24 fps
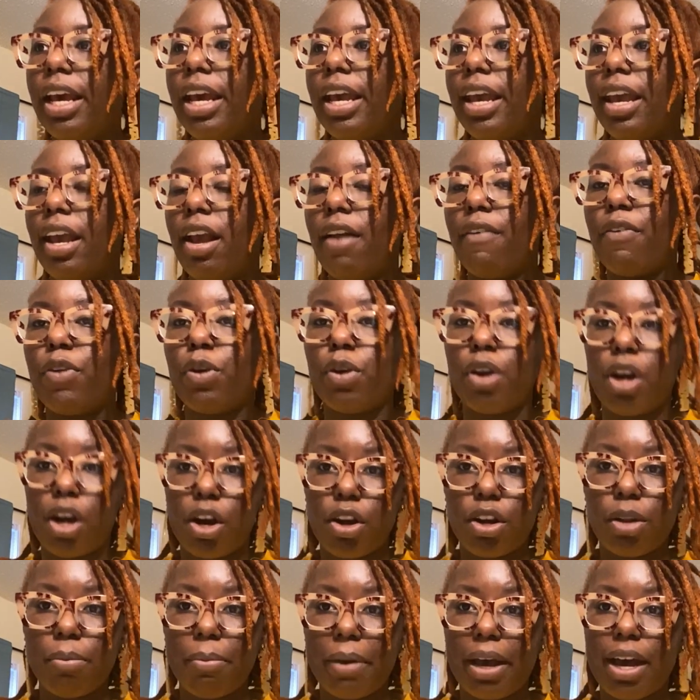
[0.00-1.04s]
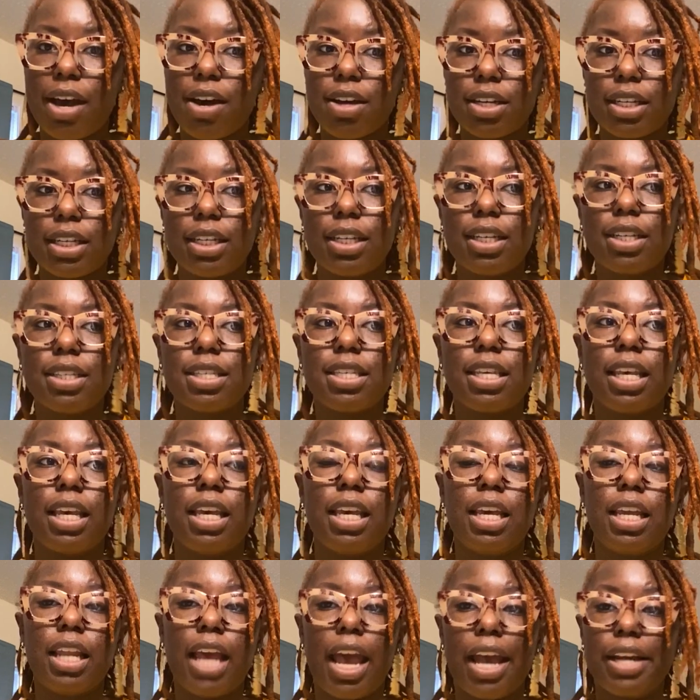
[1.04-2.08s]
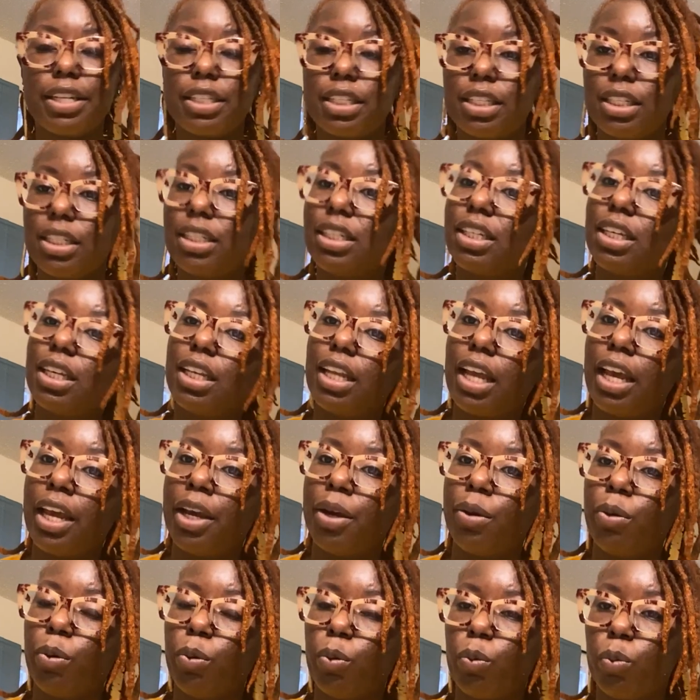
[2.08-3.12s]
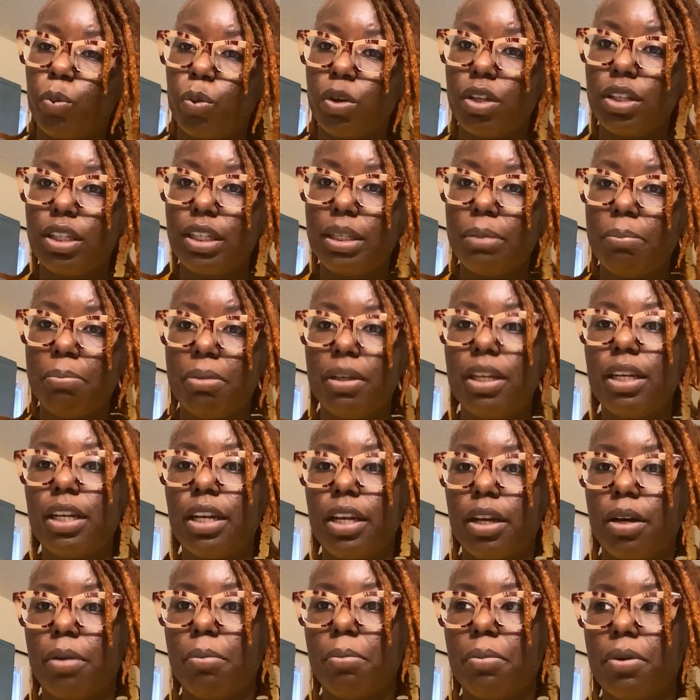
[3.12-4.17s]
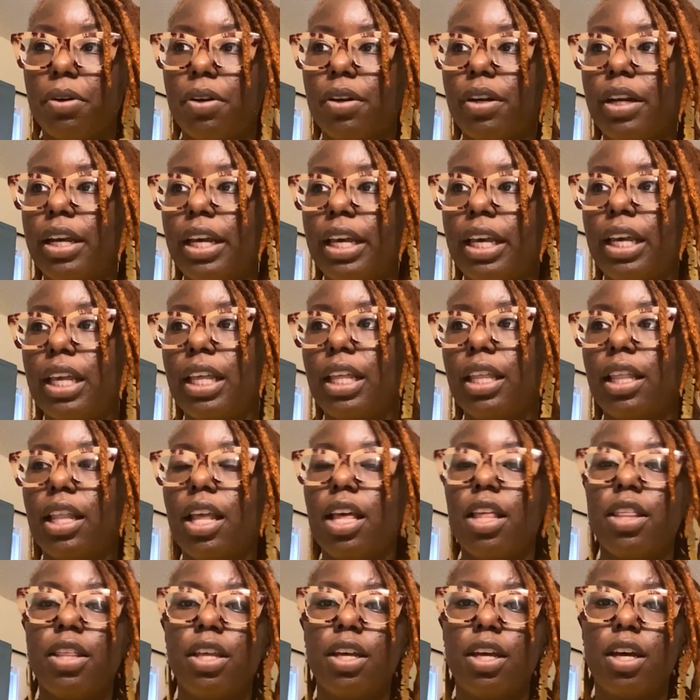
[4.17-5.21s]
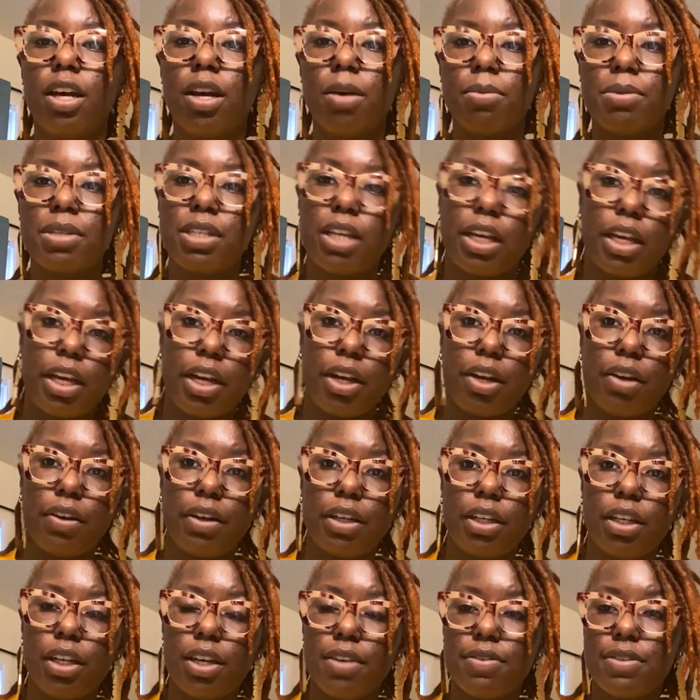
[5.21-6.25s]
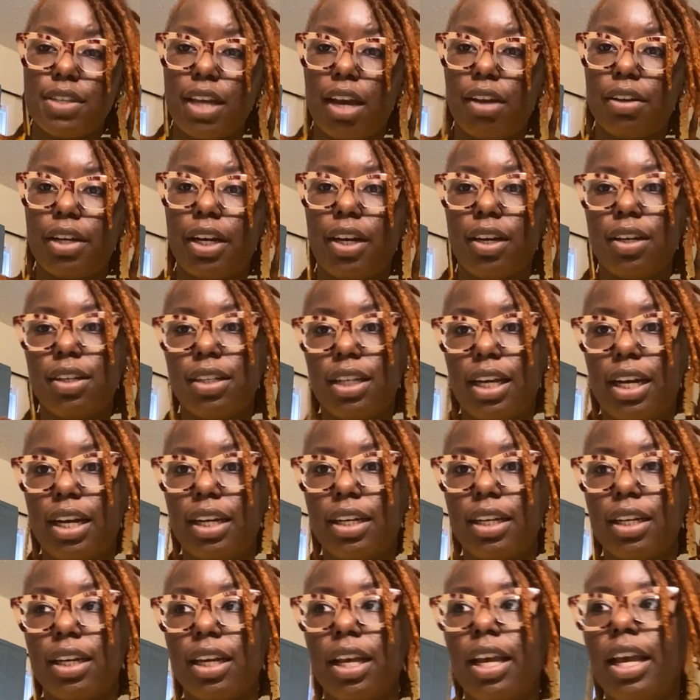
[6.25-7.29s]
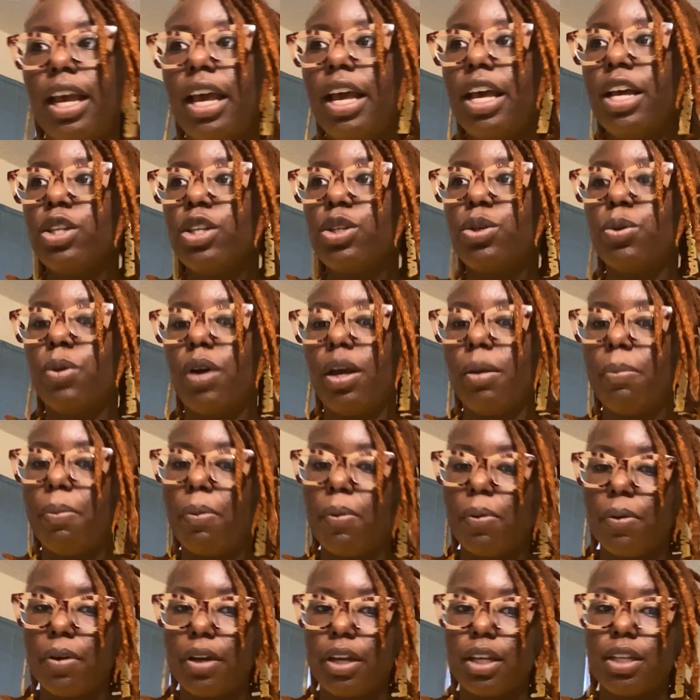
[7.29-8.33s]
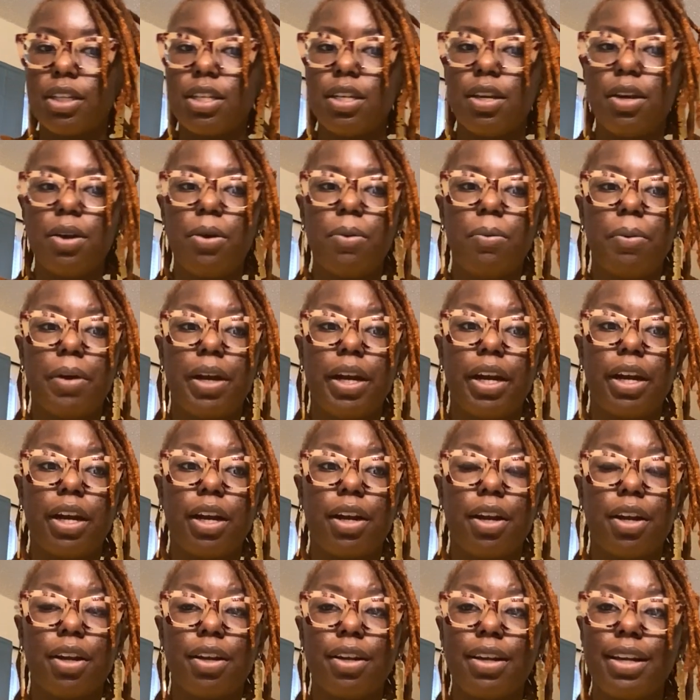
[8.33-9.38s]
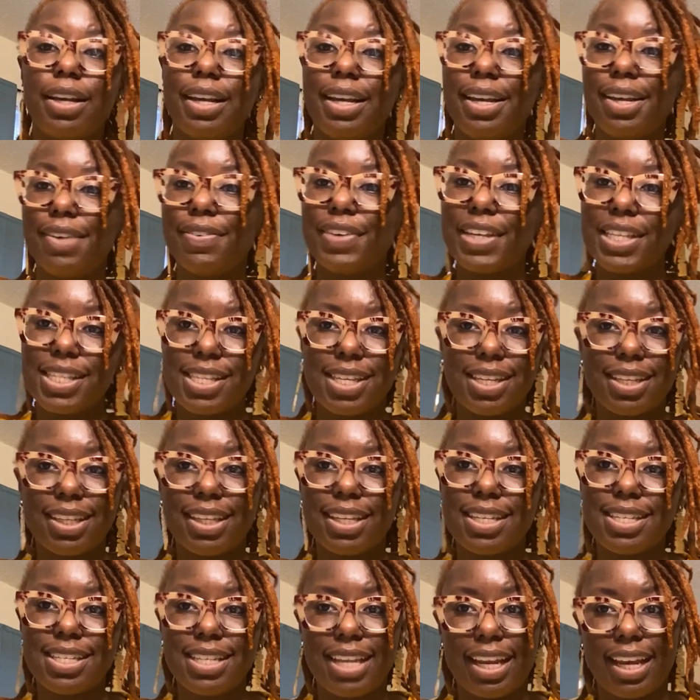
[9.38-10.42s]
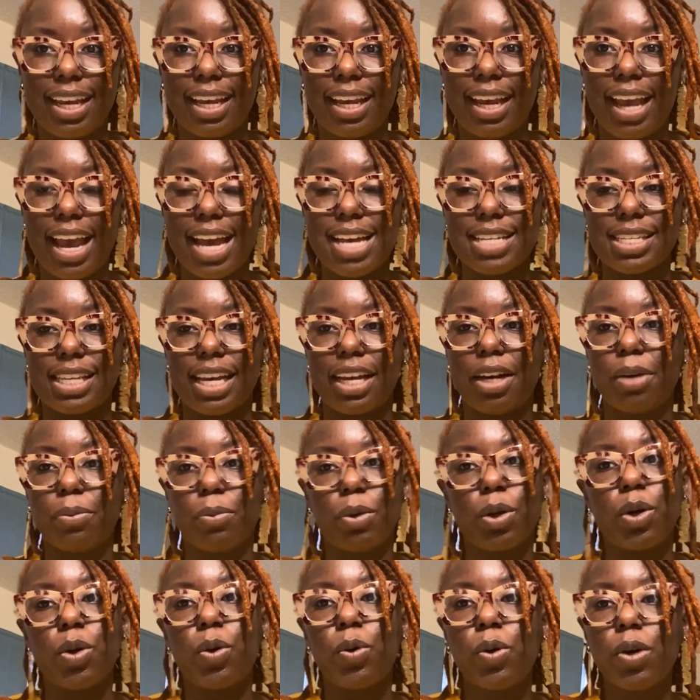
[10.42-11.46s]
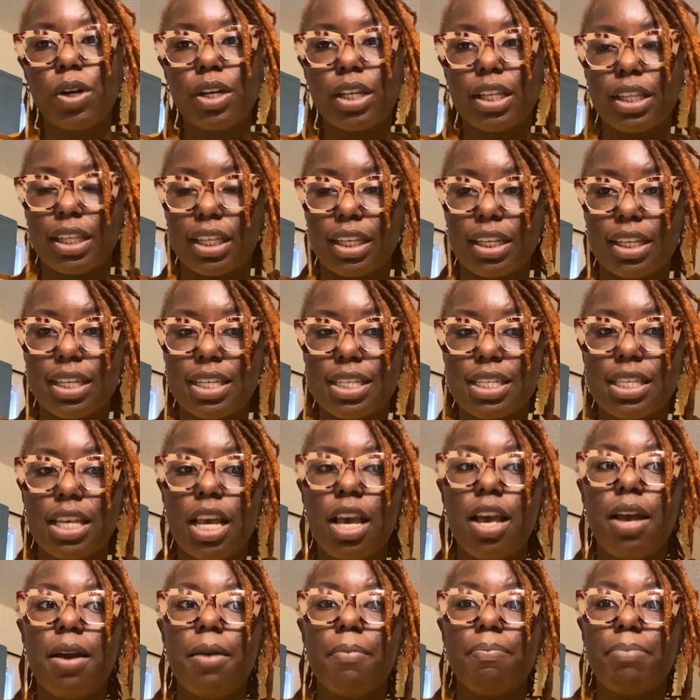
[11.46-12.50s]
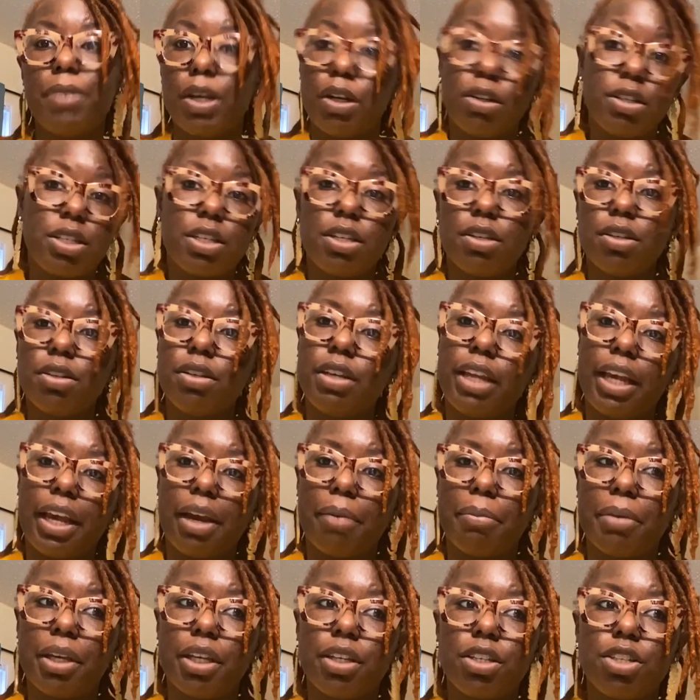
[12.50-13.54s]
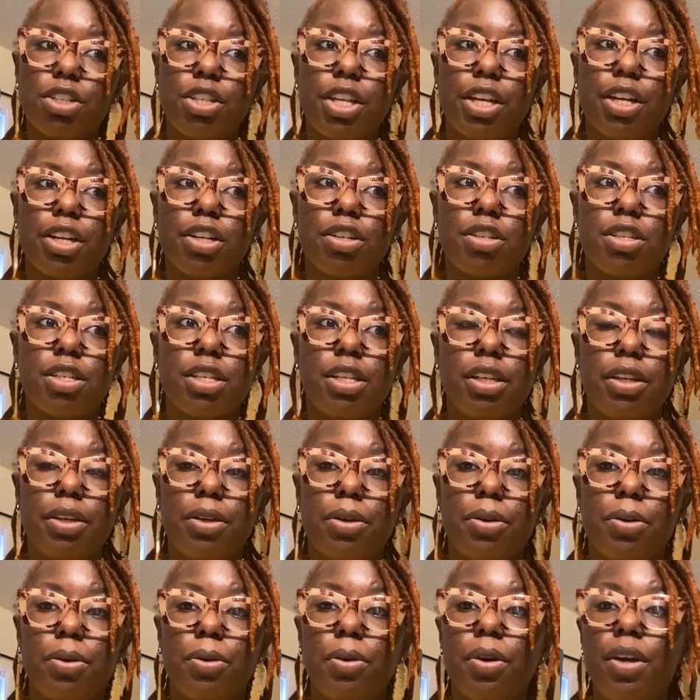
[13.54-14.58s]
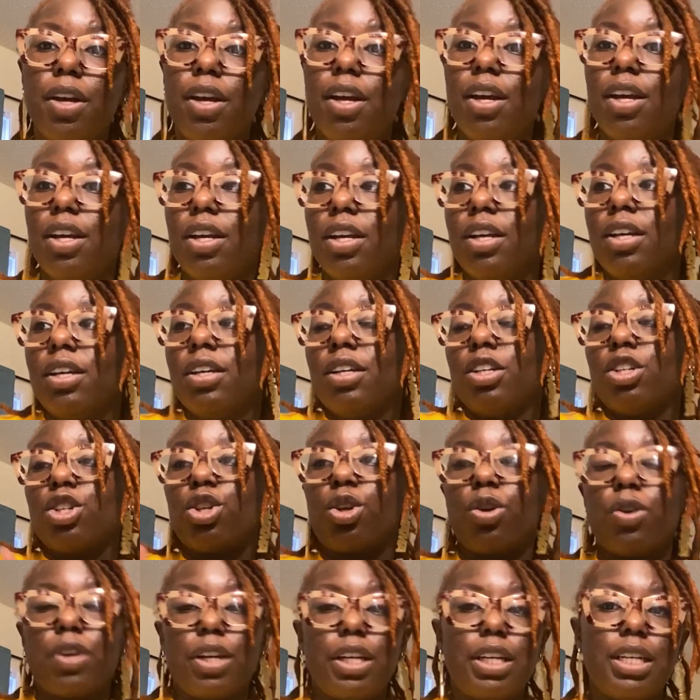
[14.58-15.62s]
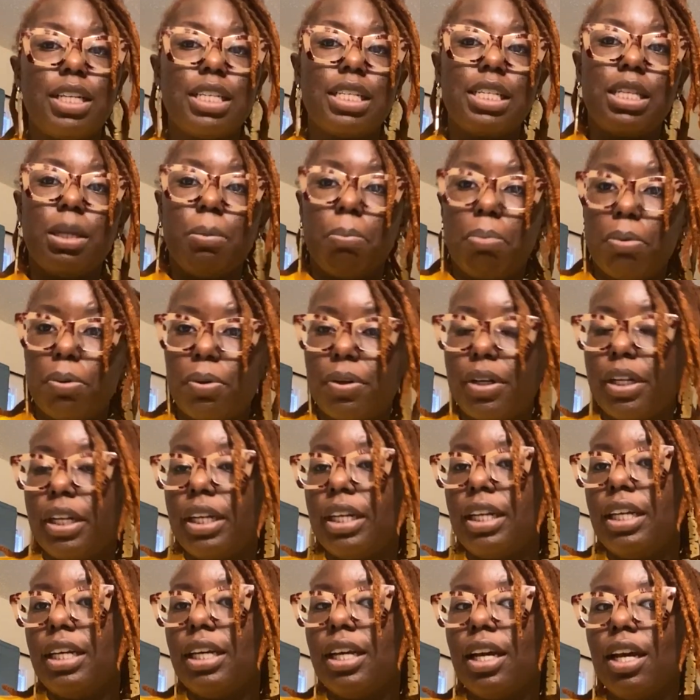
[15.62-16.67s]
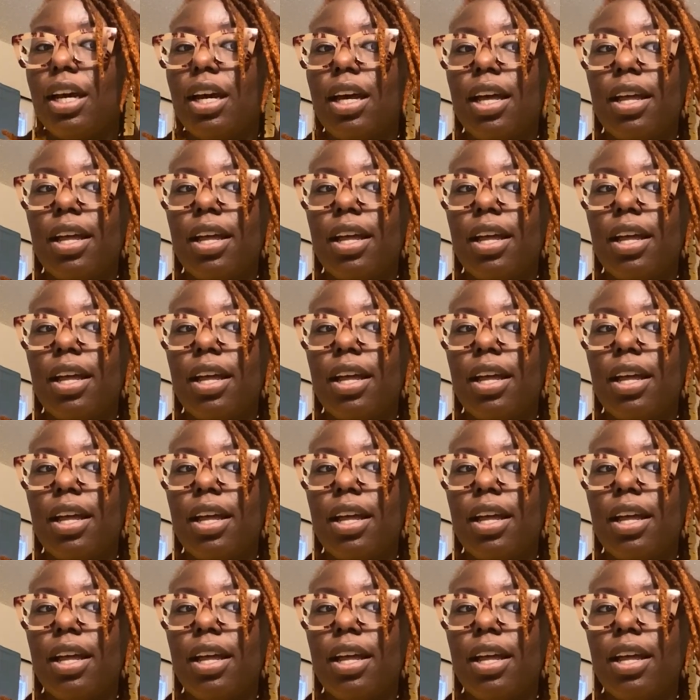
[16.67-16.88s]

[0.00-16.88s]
if you heard about it, it actually did a really big number in the upstate area of South Carolina to a point where, even to this day, as I am recording this, there's still damage, there's still trees, debris,